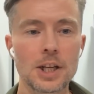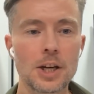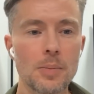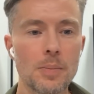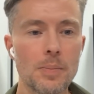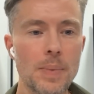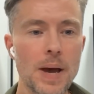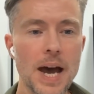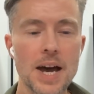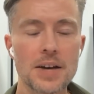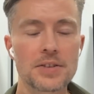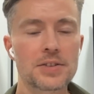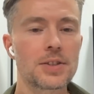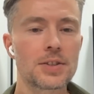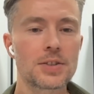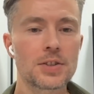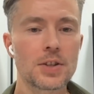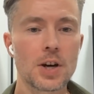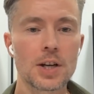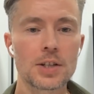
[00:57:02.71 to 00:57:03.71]
pass
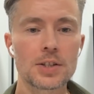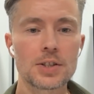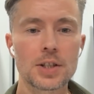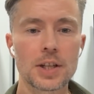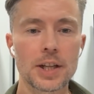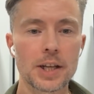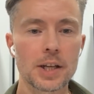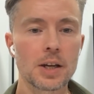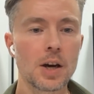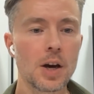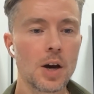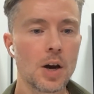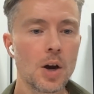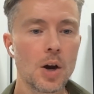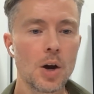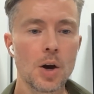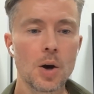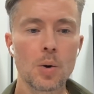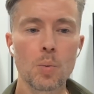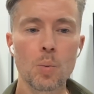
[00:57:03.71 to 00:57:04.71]
this on to like
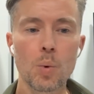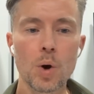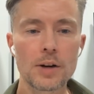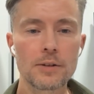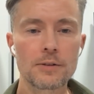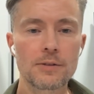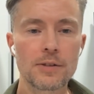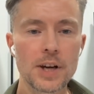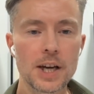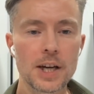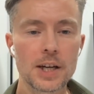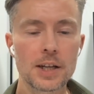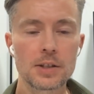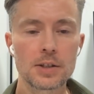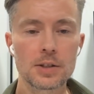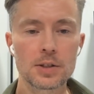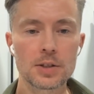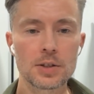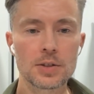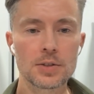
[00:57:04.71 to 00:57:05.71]
one friend
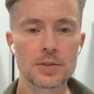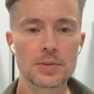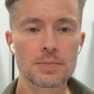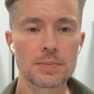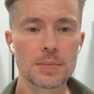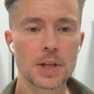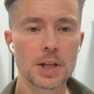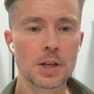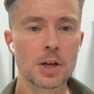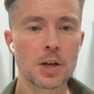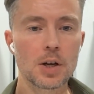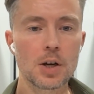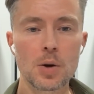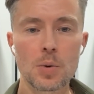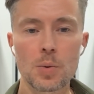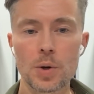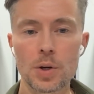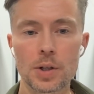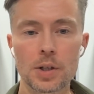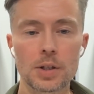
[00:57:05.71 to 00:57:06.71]
or a
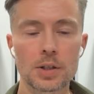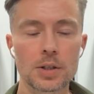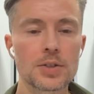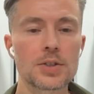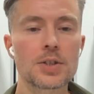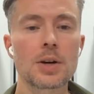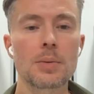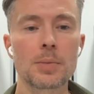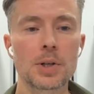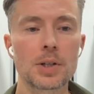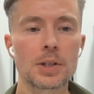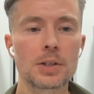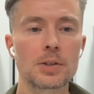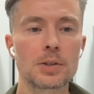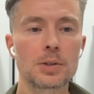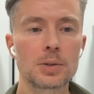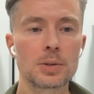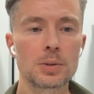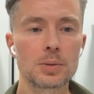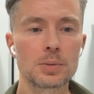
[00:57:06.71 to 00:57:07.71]
coworker or someone
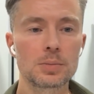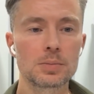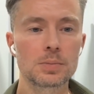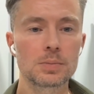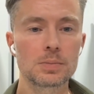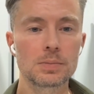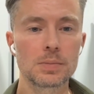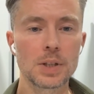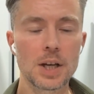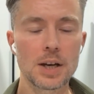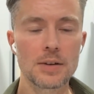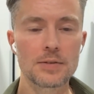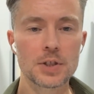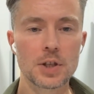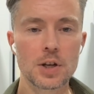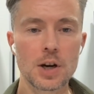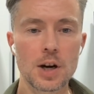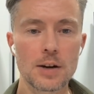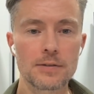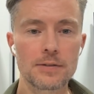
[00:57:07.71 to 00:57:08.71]
who loves
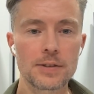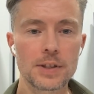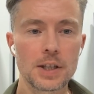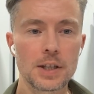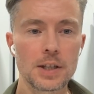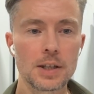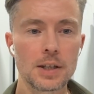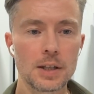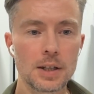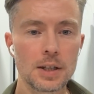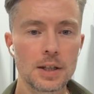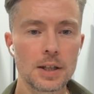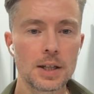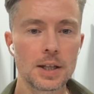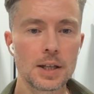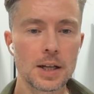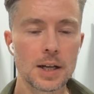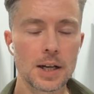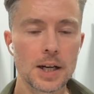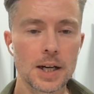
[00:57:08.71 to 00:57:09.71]
coffee,
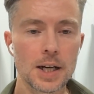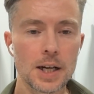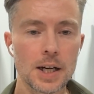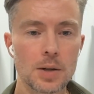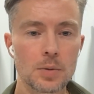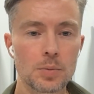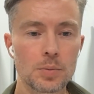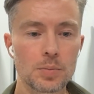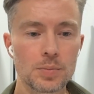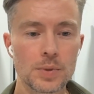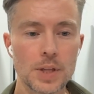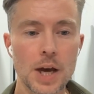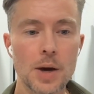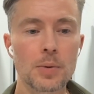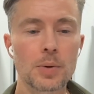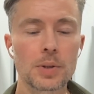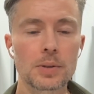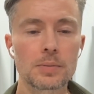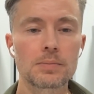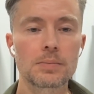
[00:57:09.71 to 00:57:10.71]
that
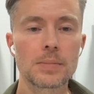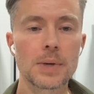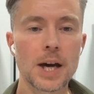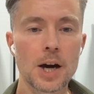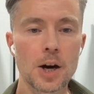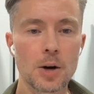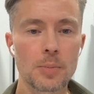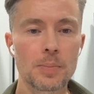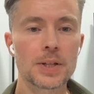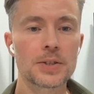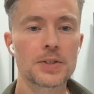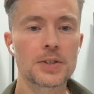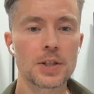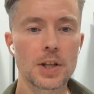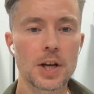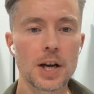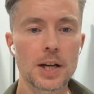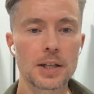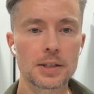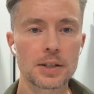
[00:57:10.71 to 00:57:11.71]
would help us a
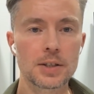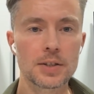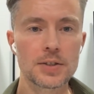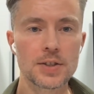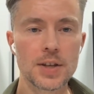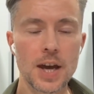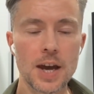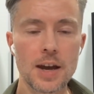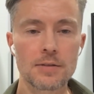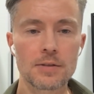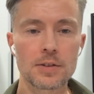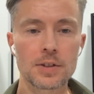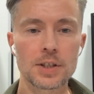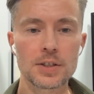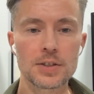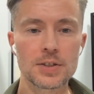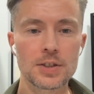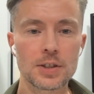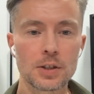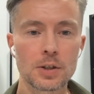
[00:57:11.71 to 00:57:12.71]
lot, because every
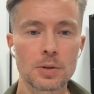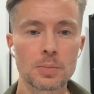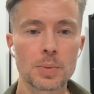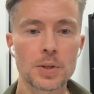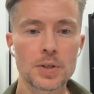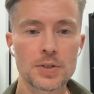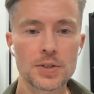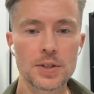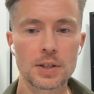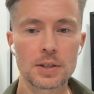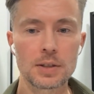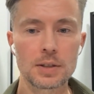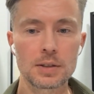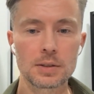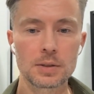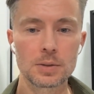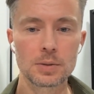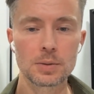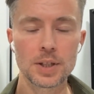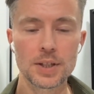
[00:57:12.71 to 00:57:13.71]
single person
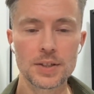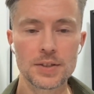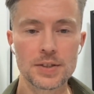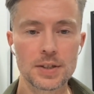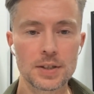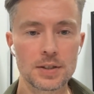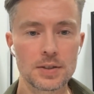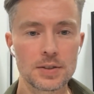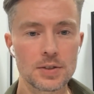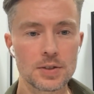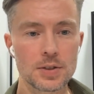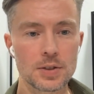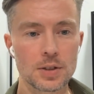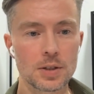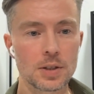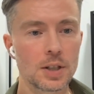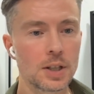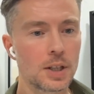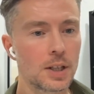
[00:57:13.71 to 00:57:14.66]
who listens or